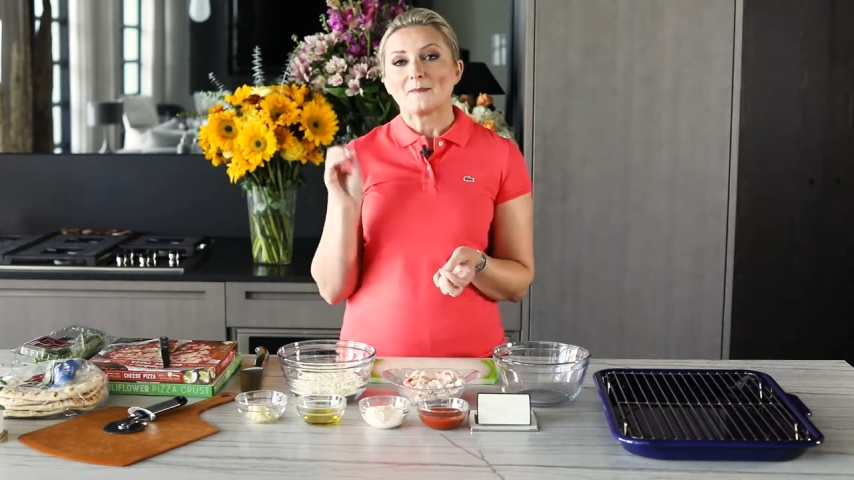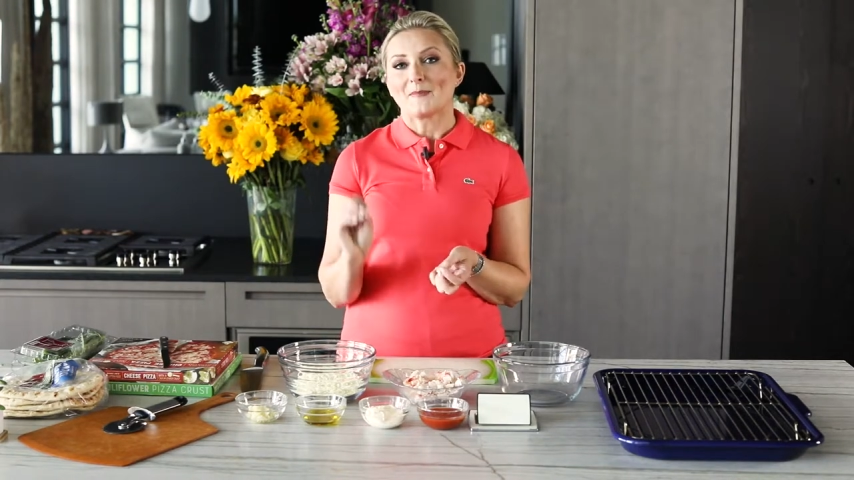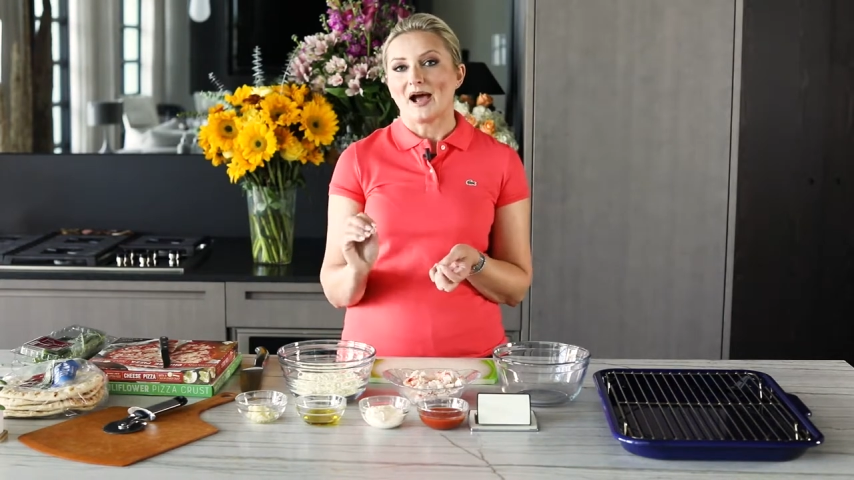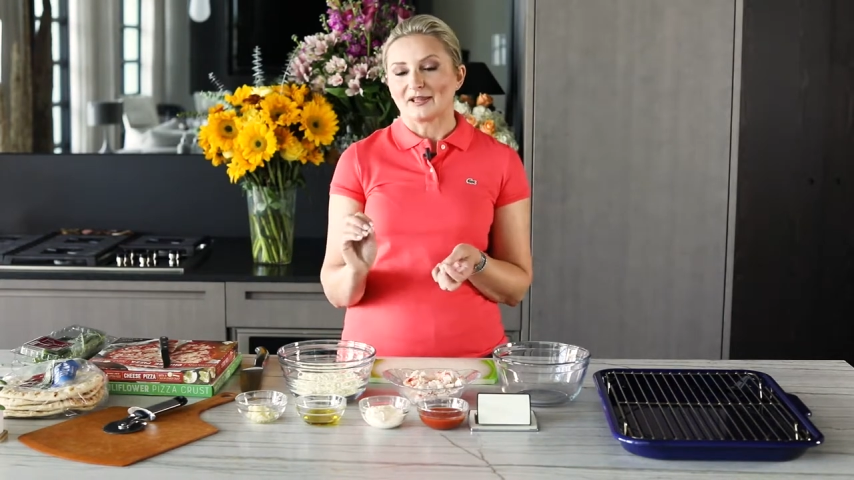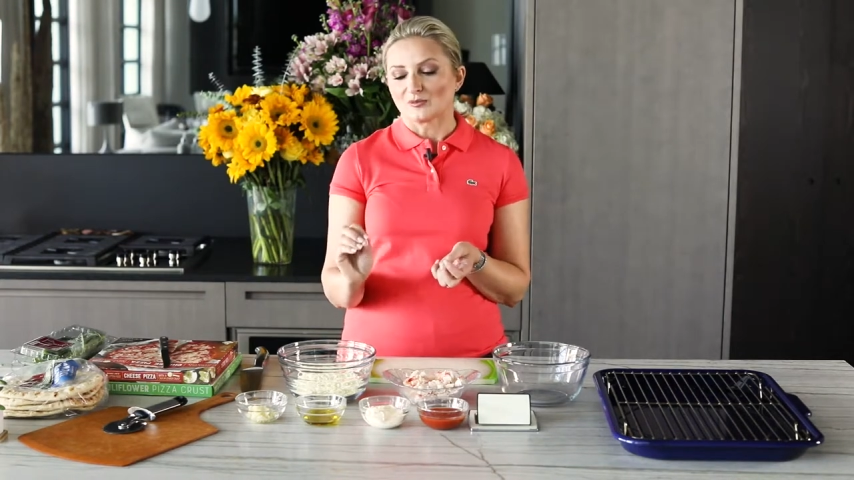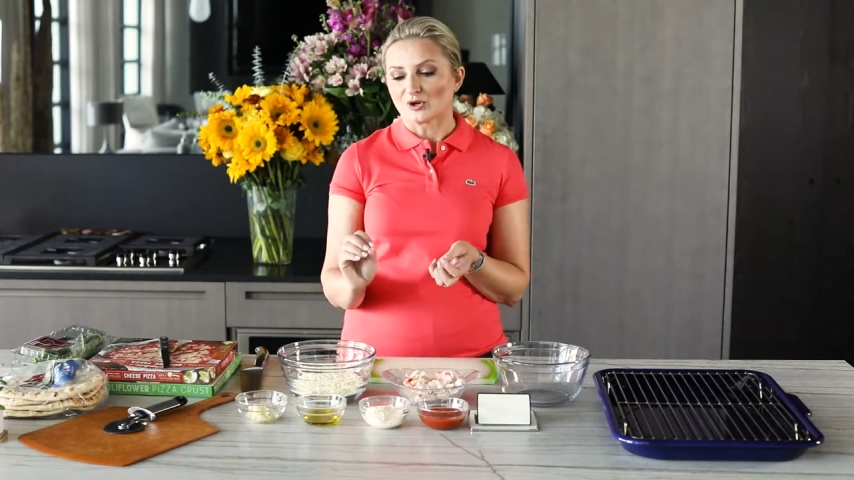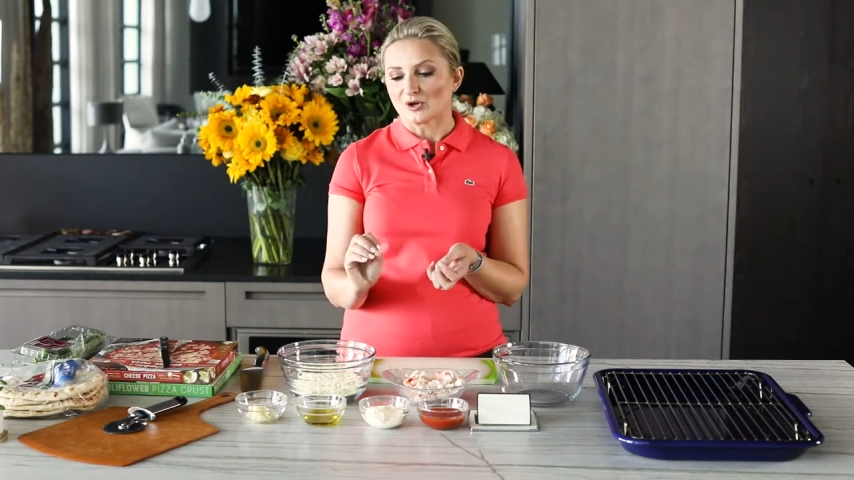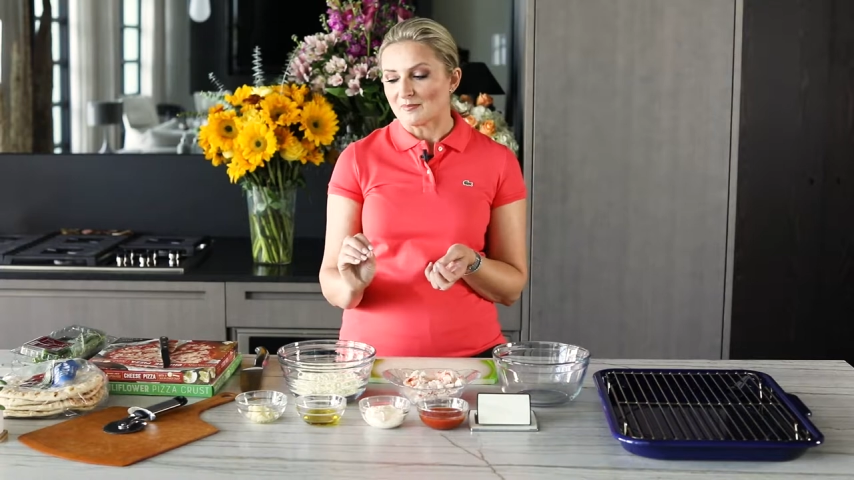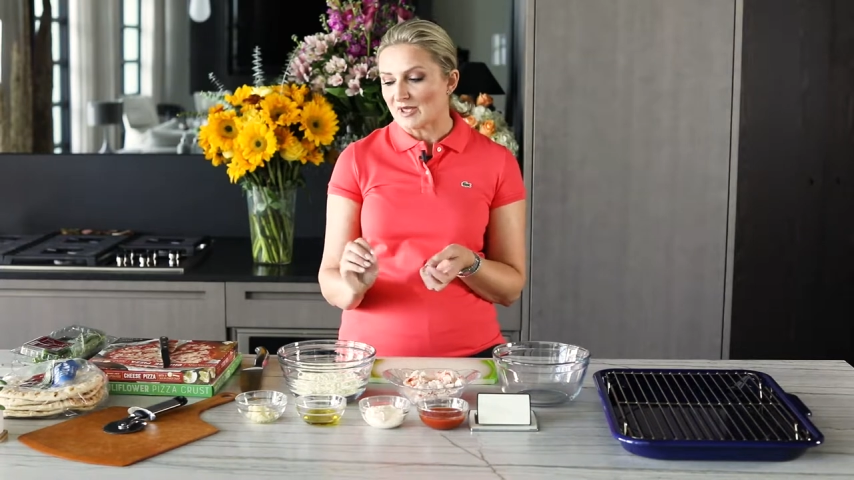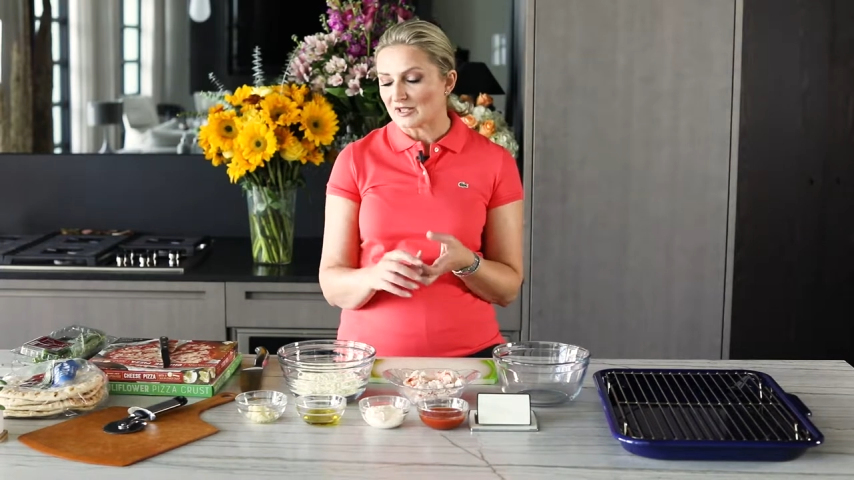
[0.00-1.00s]
But we're
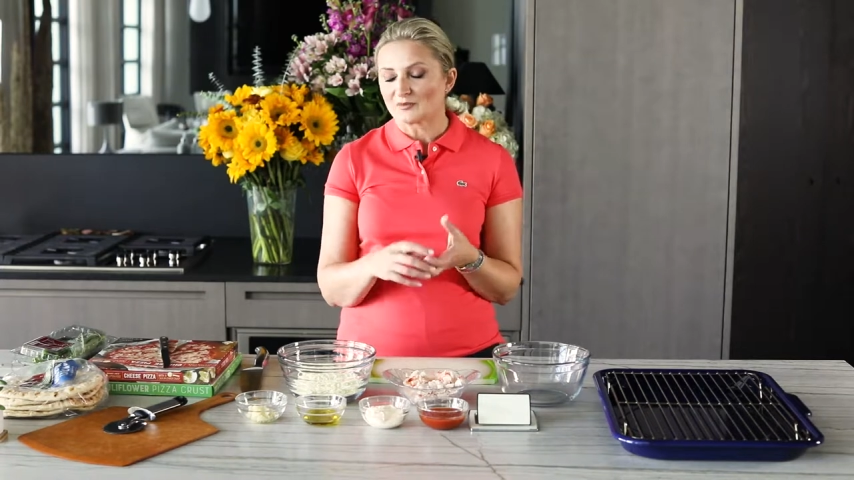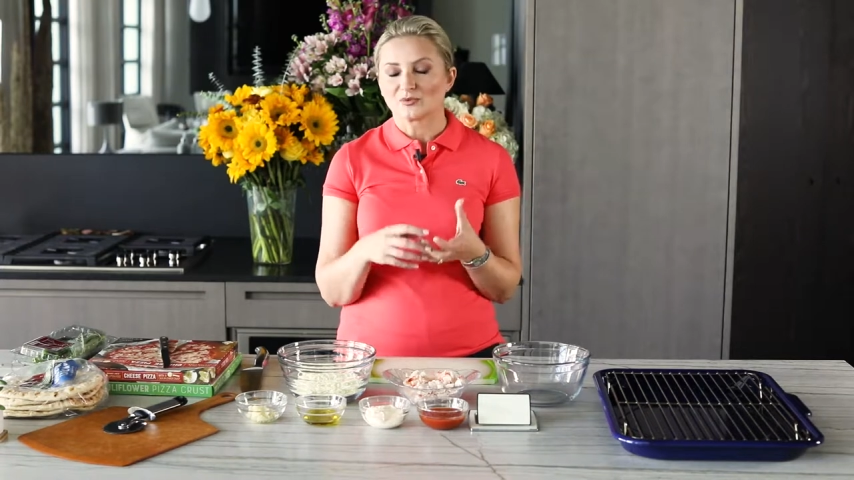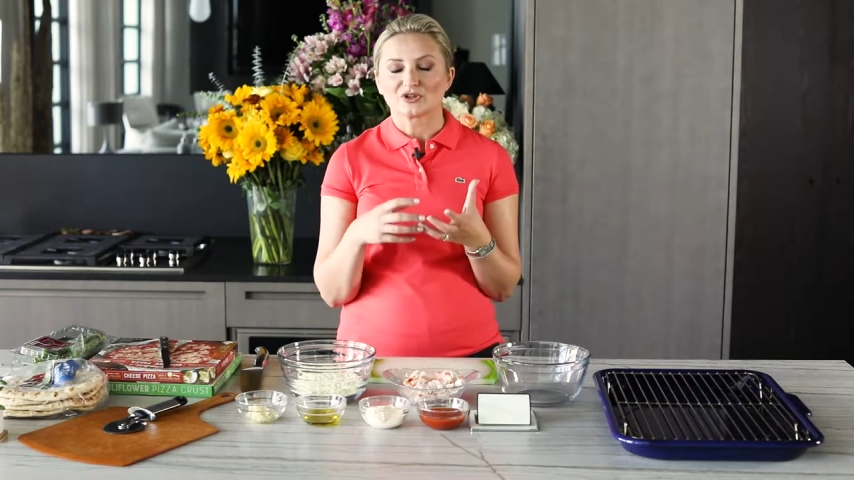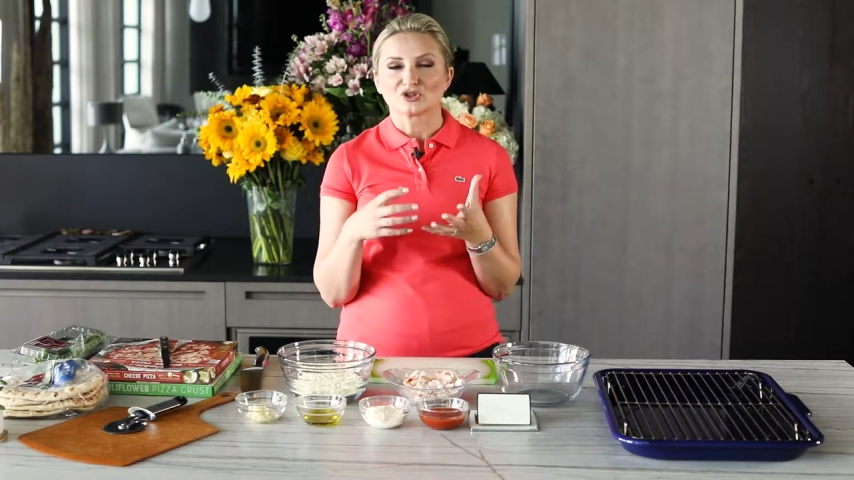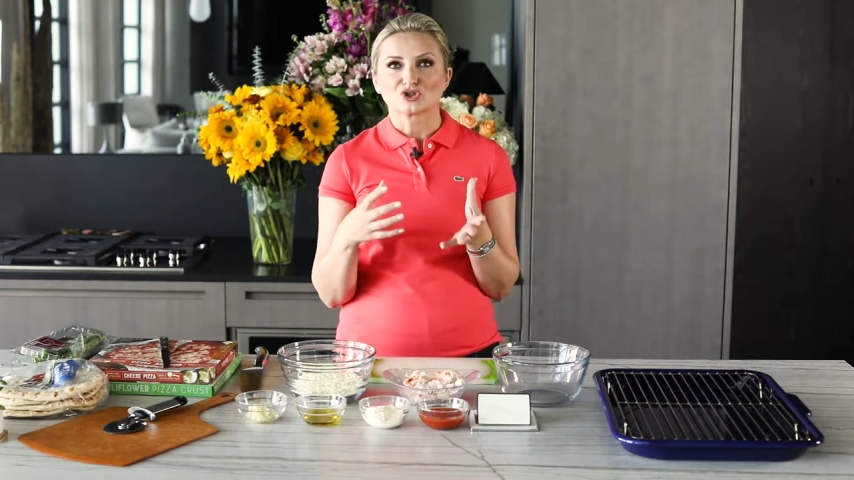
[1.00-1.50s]
gonna make it with